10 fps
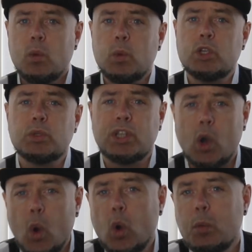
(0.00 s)
which was a
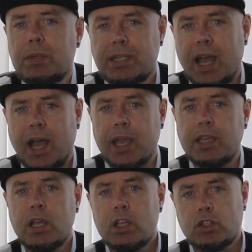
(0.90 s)
home
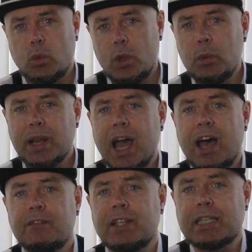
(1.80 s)
tie, so we would
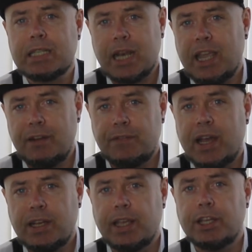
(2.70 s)
have a slight
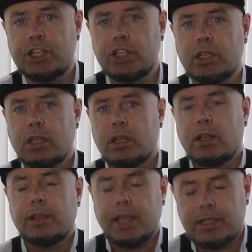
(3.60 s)
advantage.
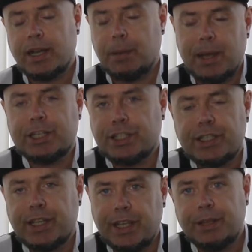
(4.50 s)
Yes, and our Manchester
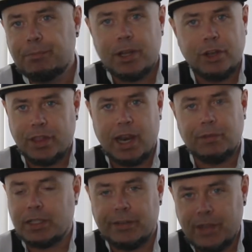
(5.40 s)
City, another
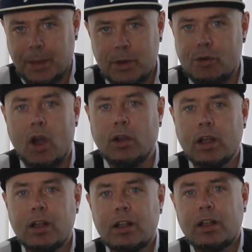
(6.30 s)
level, don't get me wrong.